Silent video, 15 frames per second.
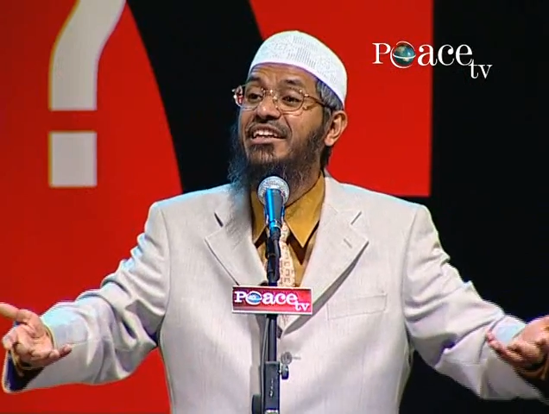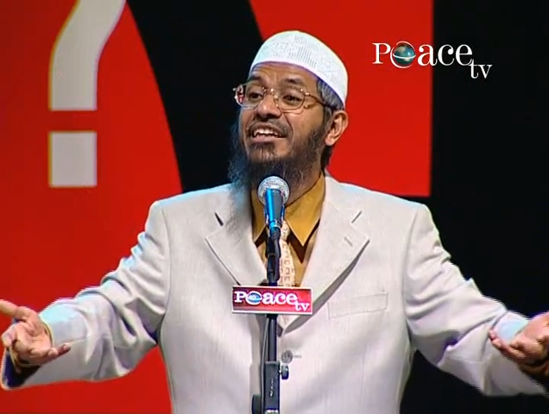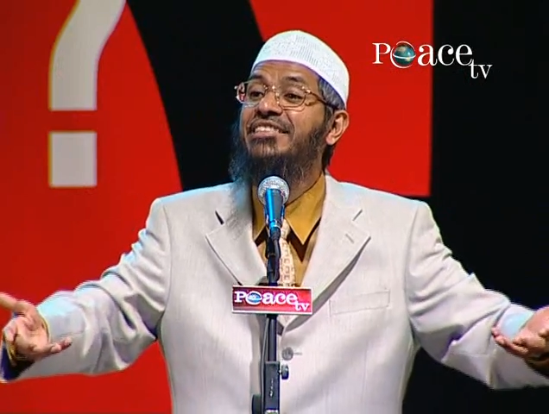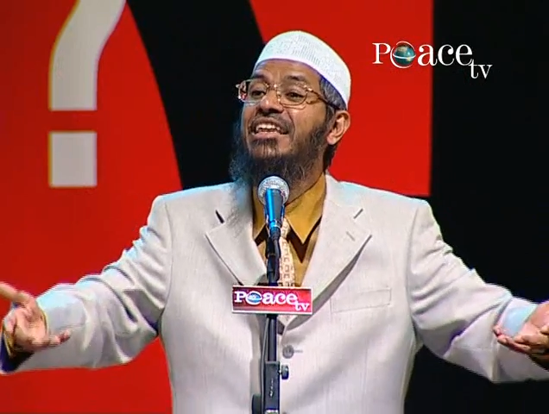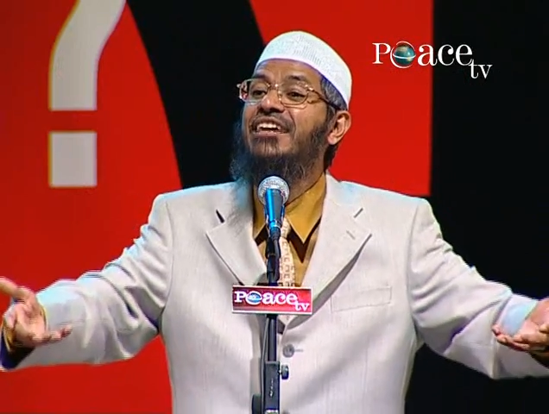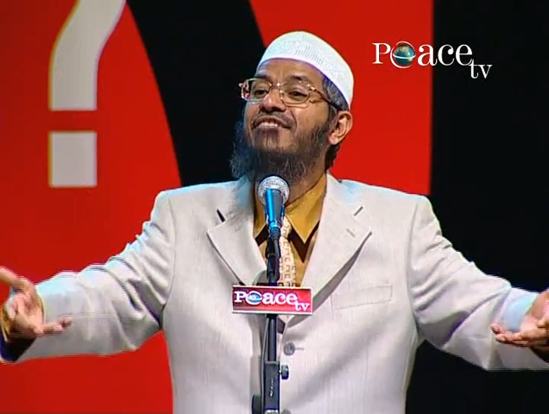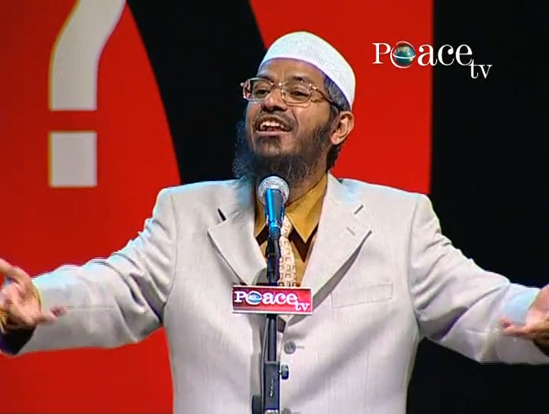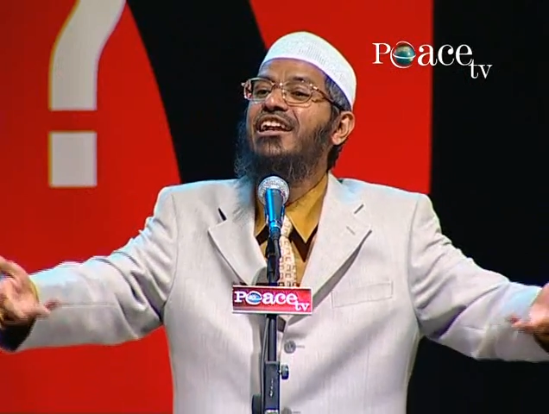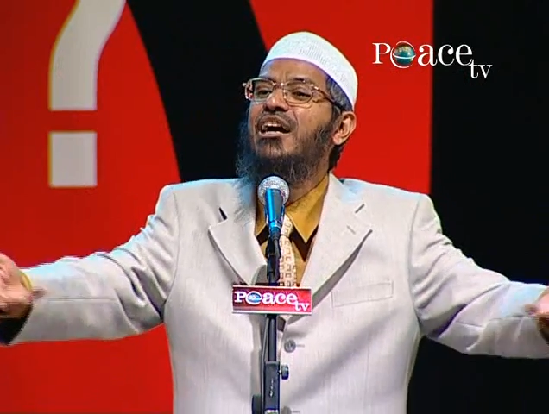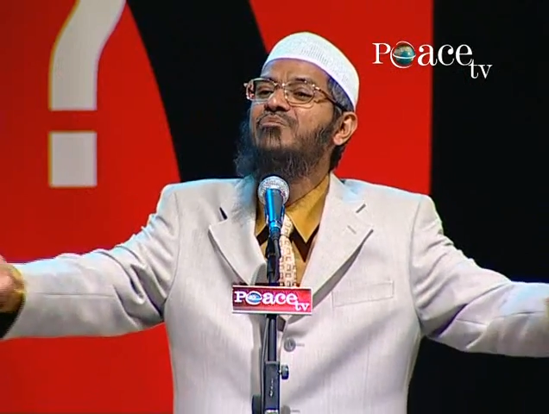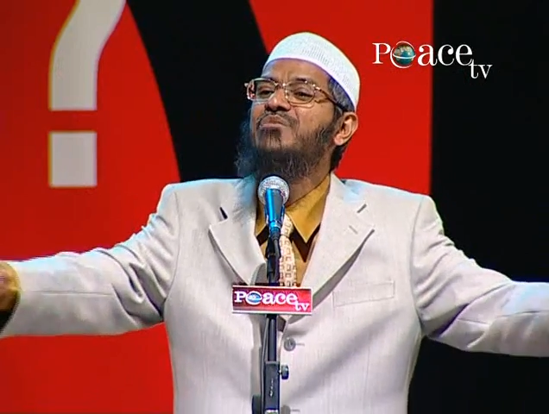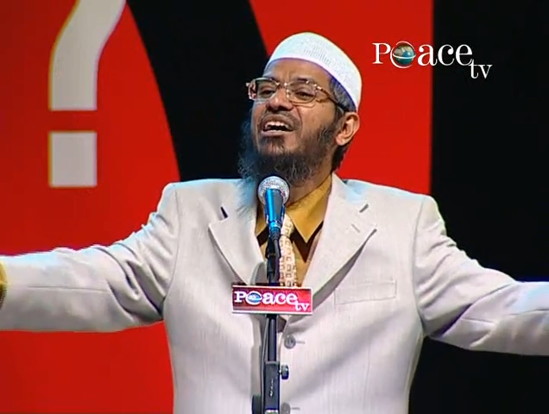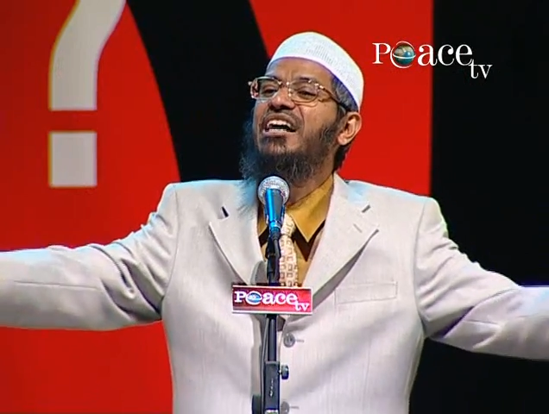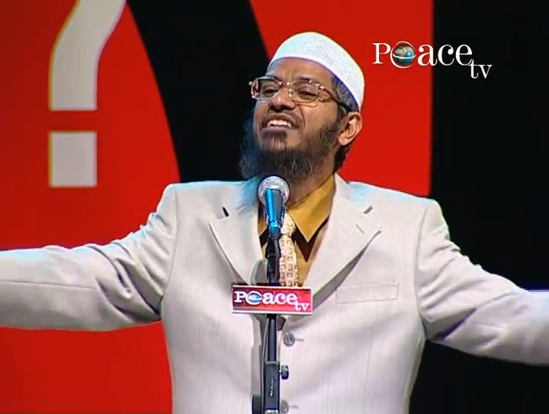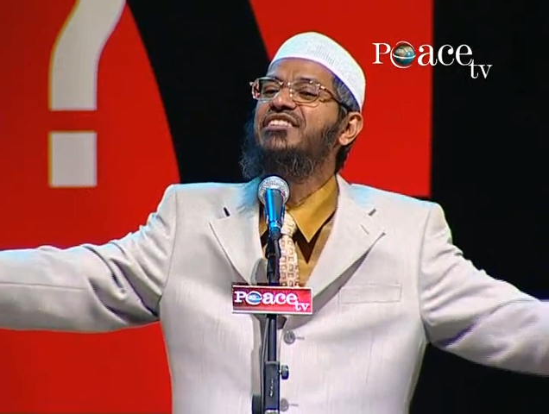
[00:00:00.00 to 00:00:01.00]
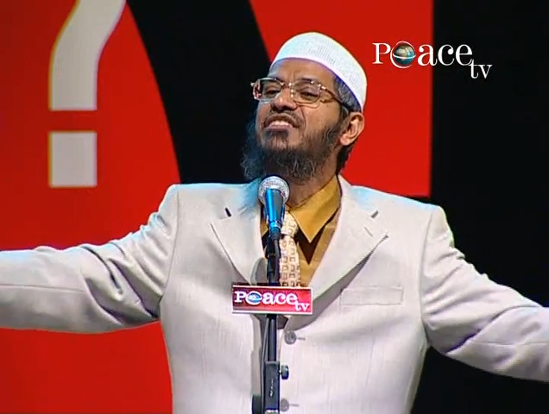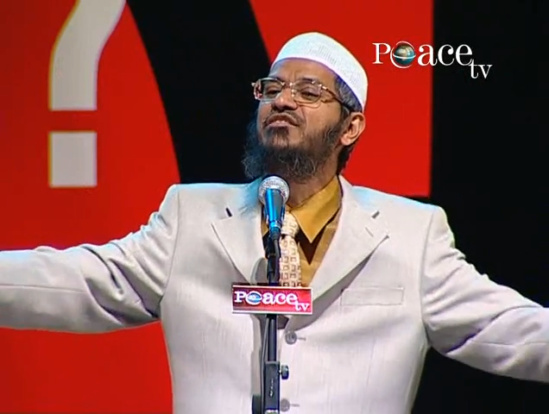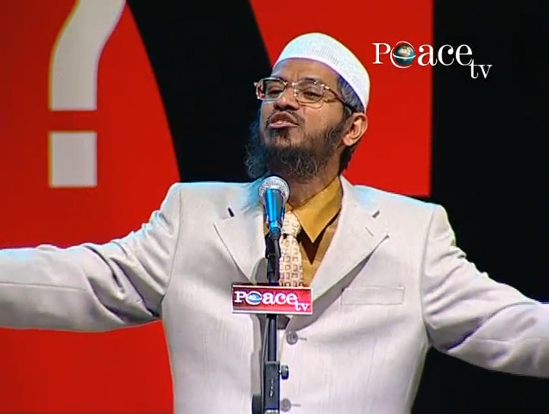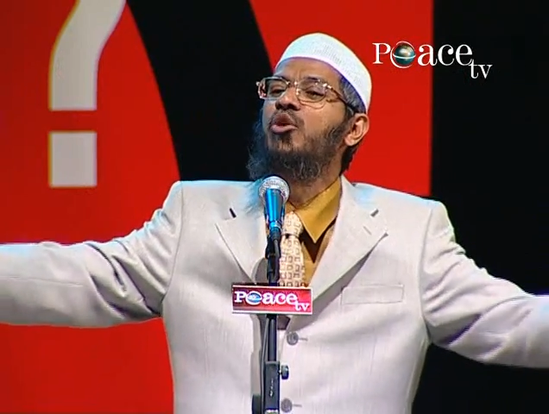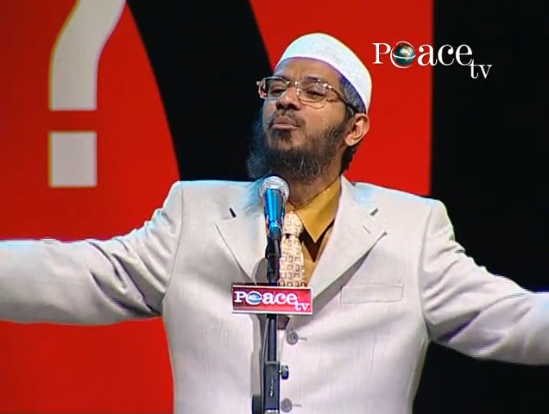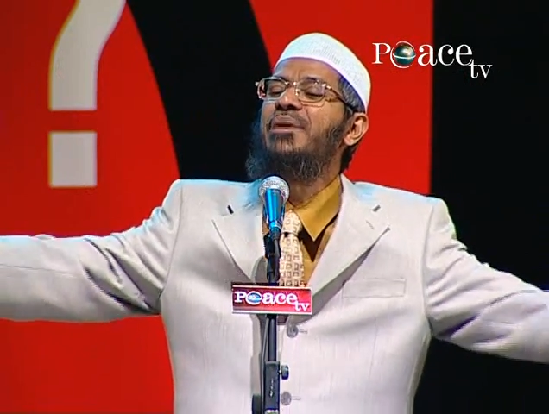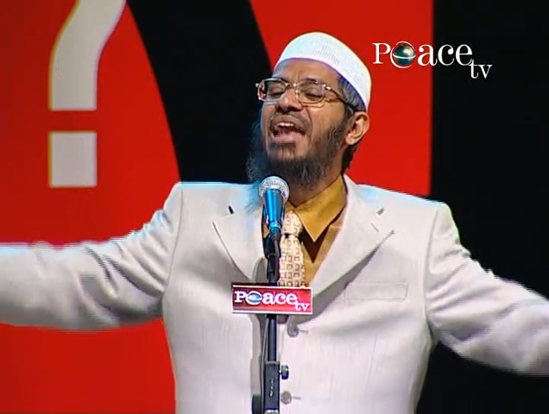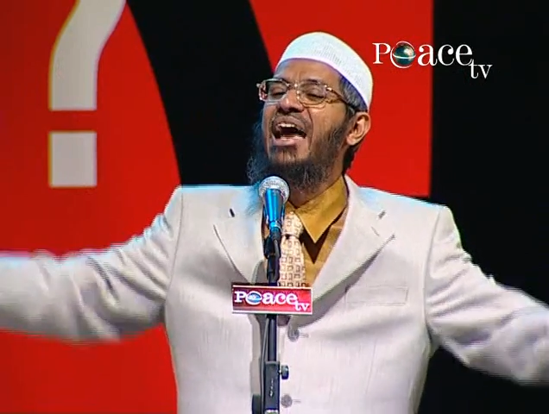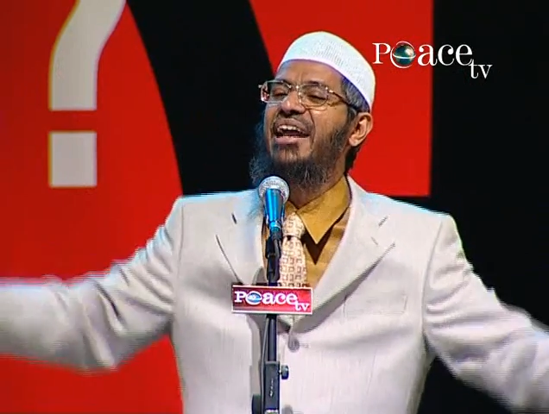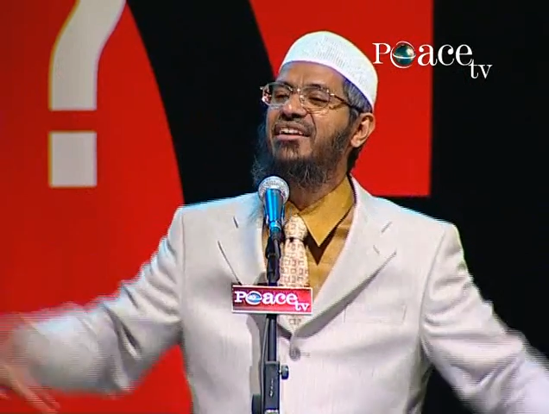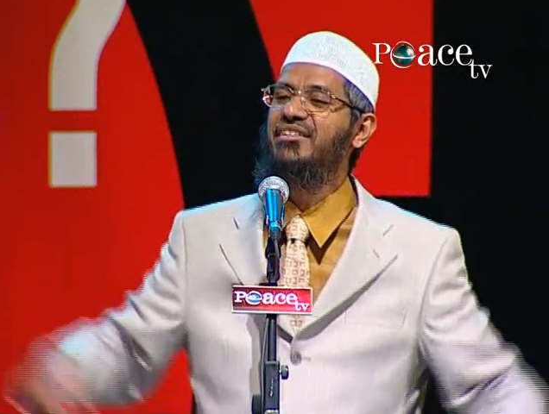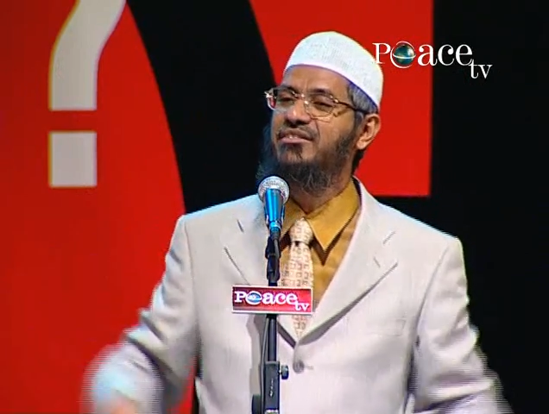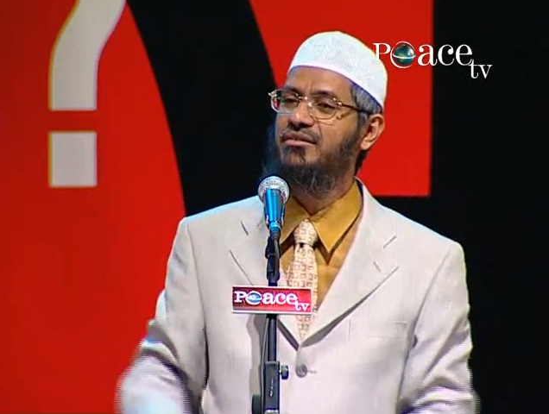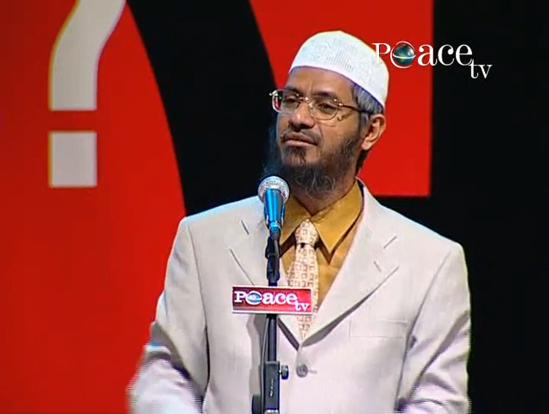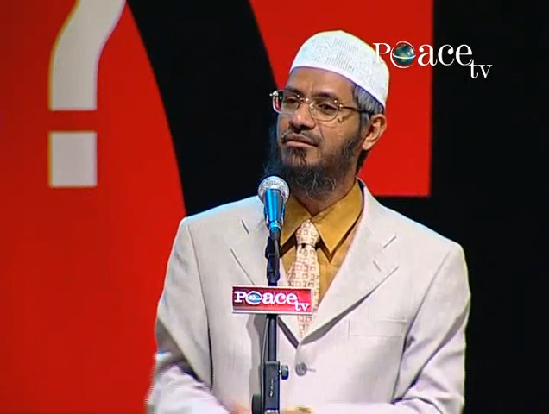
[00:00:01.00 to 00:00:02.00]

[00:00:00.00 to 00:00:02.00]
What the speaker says: they welcome the cousins with open hands.